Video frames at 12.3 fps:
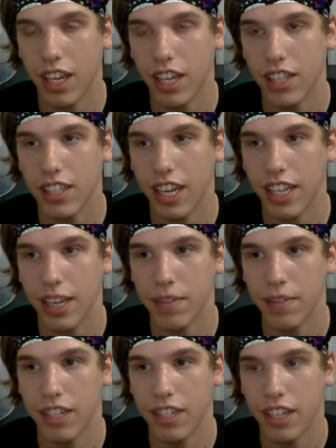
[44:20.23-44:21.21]
and I
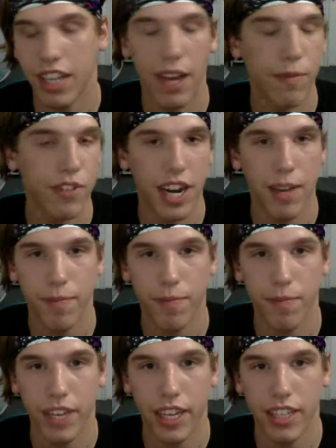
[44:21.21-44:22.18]
named it
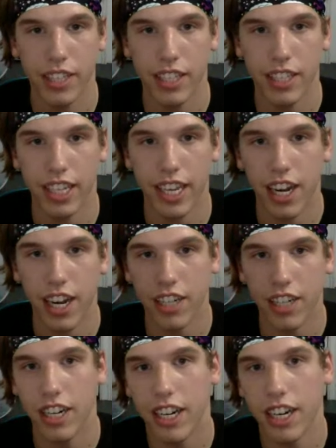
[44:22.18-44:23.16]
Claptrap because that's a
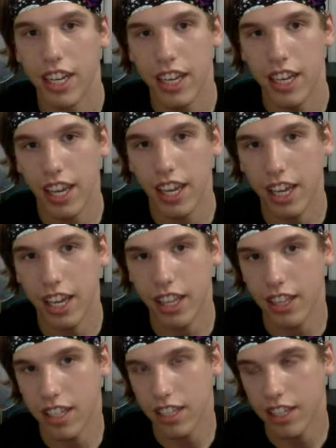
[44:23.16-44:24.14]
character
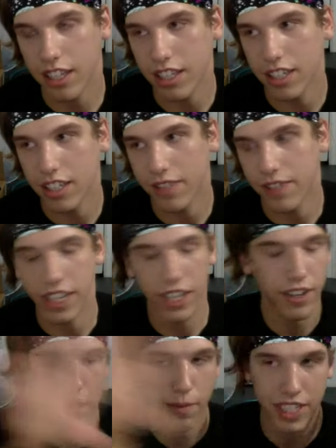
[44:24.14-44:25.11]
in the video
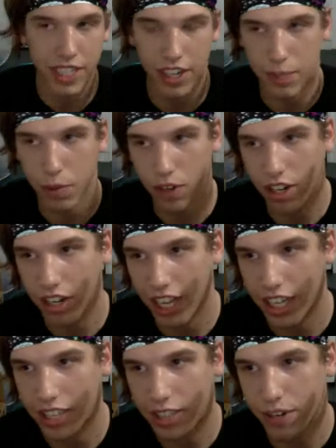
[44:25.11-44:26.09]
game series
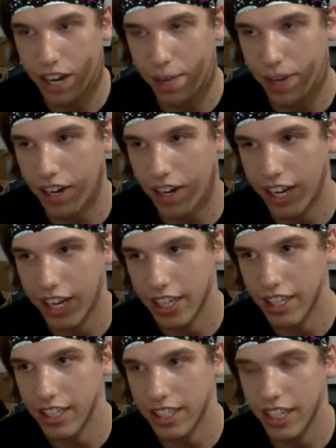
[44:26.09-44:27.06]
Borderlands, where
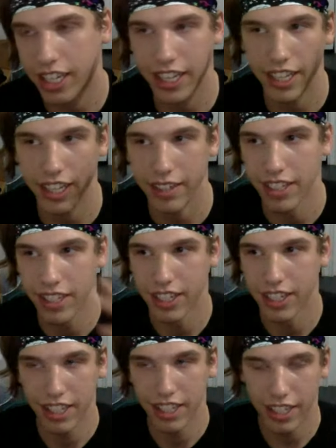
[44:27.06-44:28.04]
Hyperion is like the
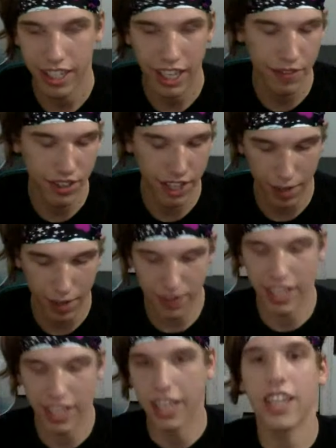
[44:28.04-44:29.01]
evil
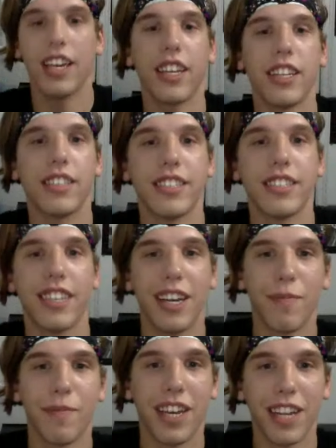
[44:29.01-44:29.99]
company, and
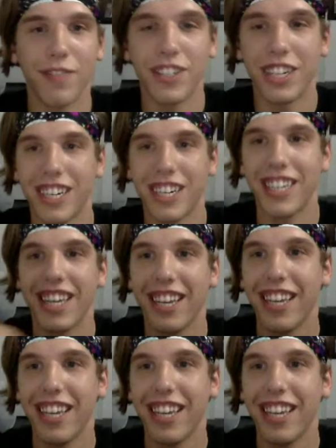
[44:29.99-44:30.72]
I'm kind of a nerd.